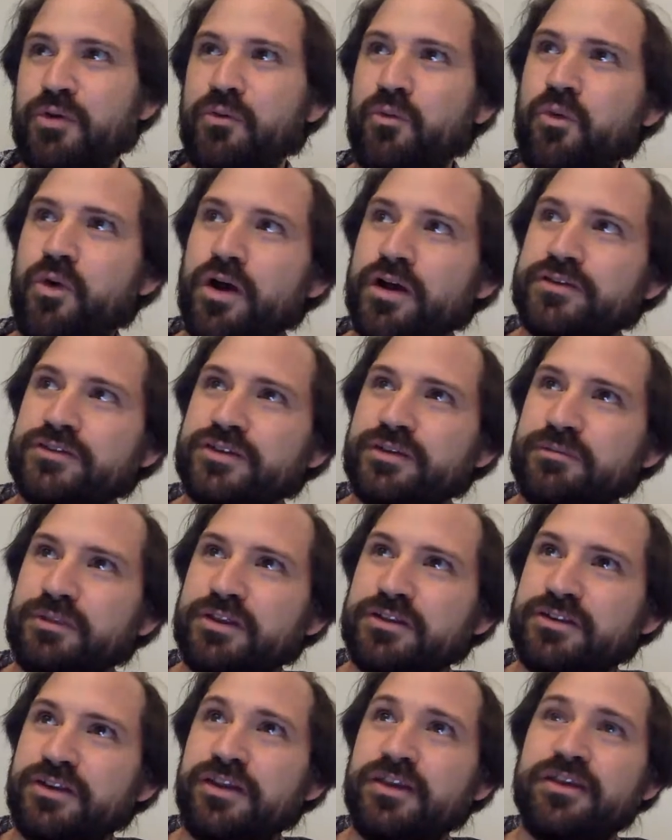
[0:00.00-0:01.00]
once. And
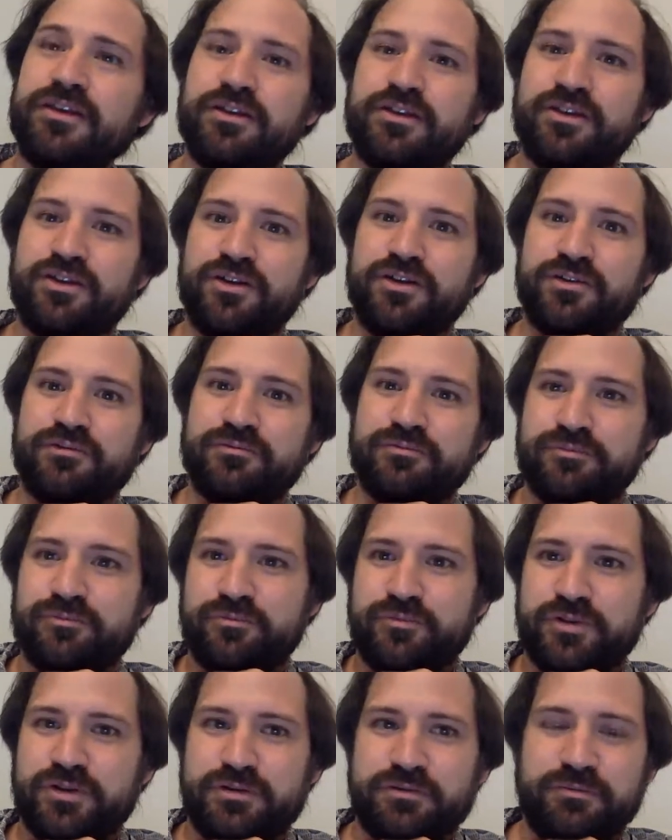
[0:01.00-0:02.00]
it's,
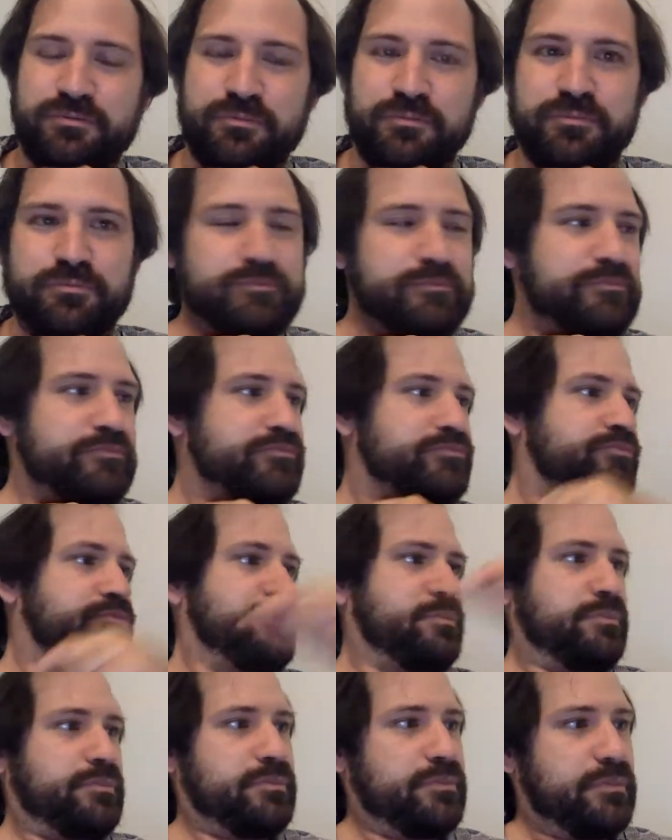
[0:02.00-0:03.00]
well,
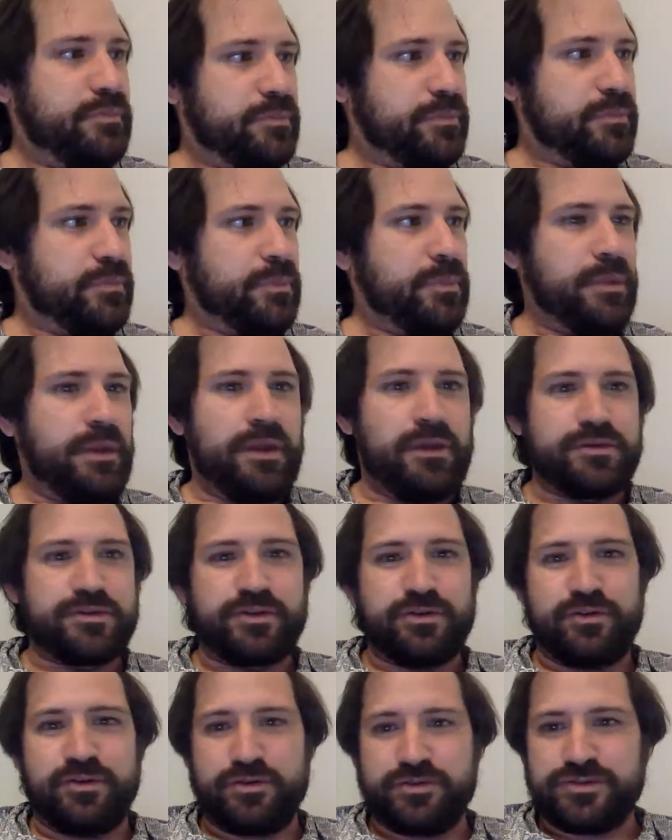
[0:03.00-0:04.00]
that's a
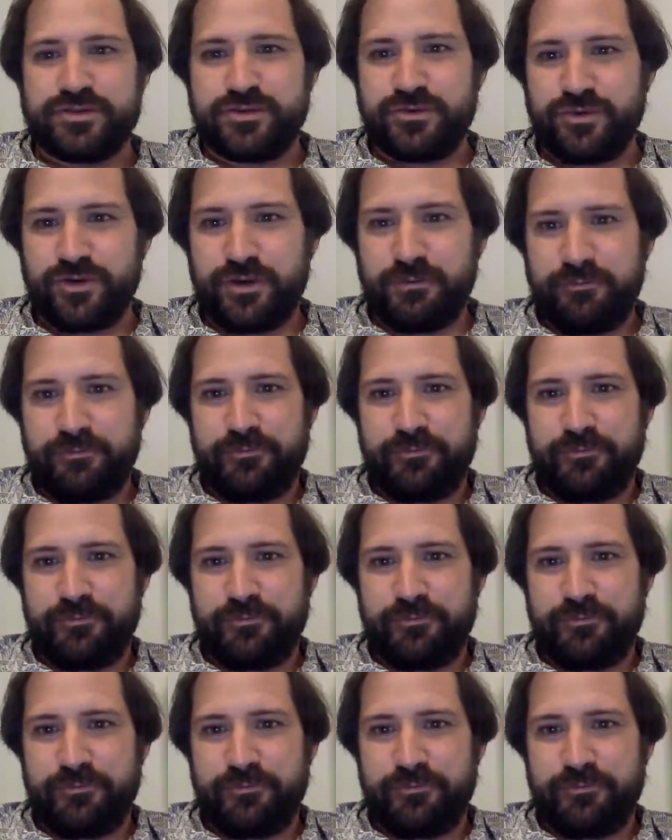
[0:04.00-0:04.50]
long story.